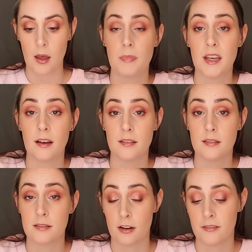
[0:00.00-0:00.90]
because
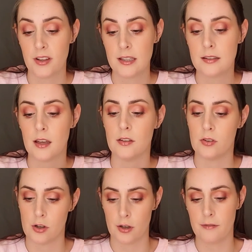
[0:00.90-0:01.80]
service is
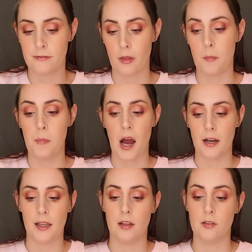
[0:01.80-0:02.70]
good for the
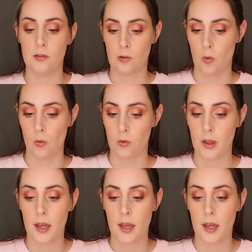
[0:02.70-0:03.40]
body and soul.